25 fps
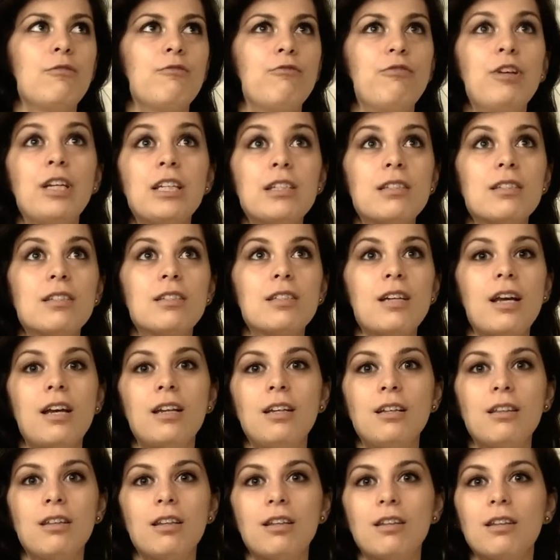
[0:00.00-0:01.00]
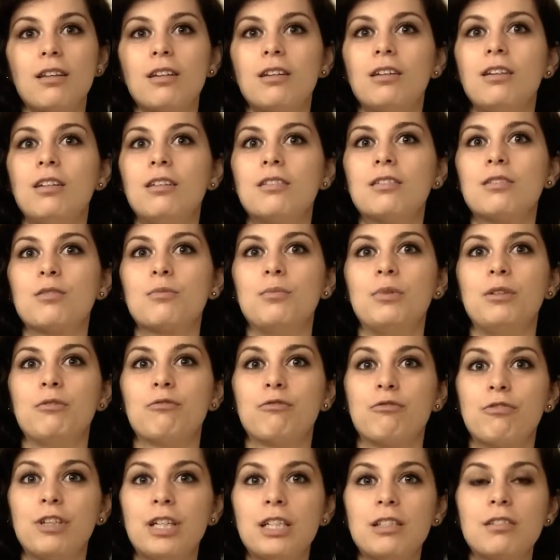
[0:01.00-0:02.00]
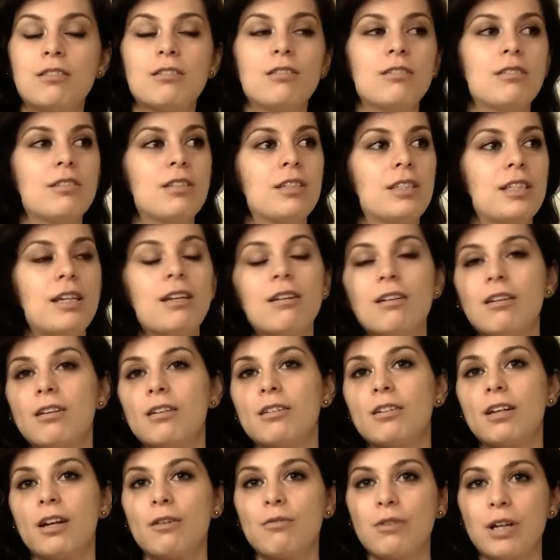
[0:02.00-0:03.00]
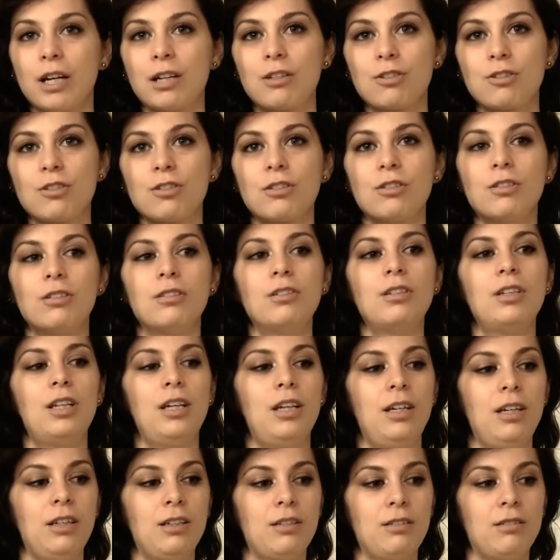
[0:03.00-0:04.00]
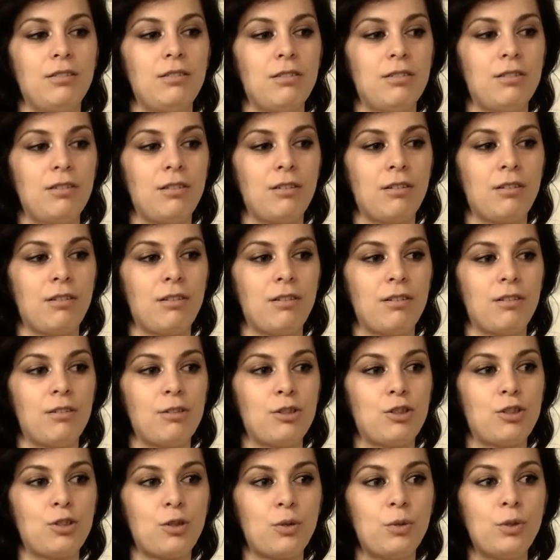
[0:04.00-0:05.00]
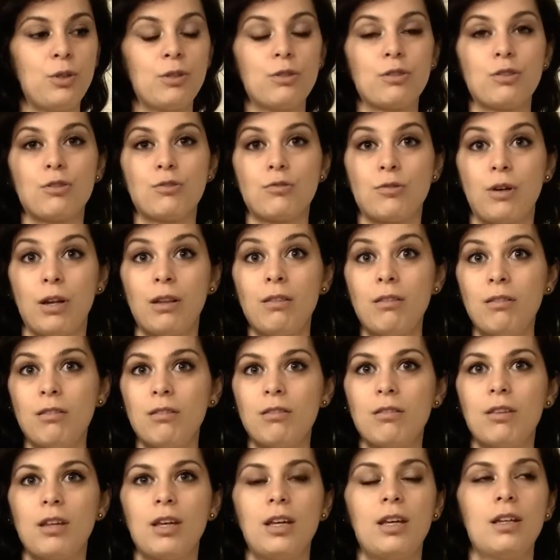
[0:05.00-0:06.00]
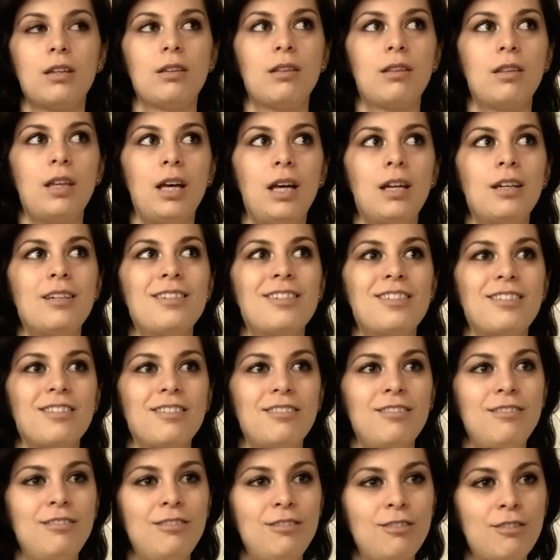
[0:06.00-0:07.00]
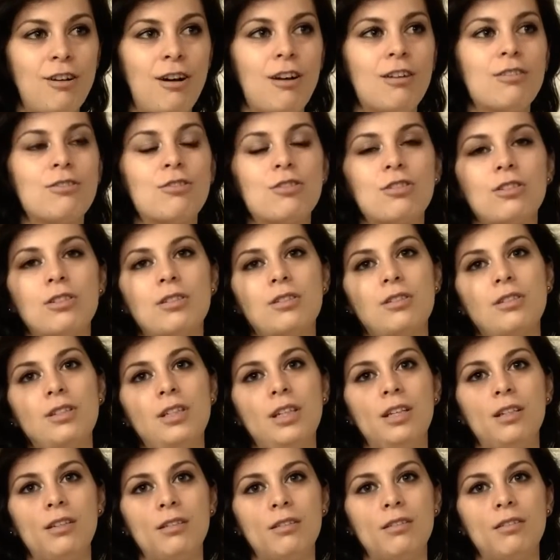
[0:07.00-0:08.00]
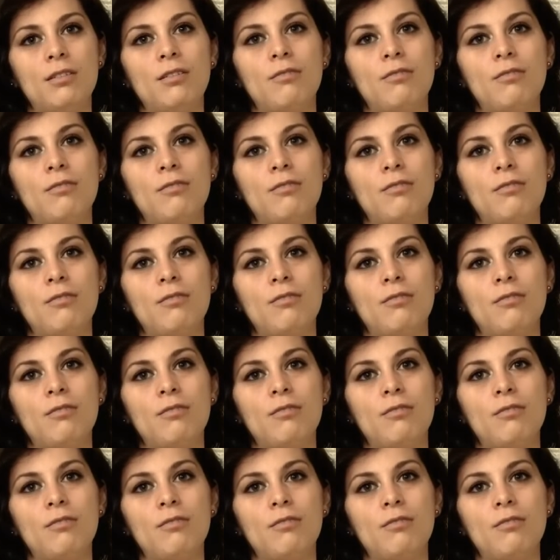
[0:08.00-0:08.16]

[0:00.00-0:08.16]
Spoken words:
fix anything that needs to be fixed, set a direction, and show your strength. And that is not just in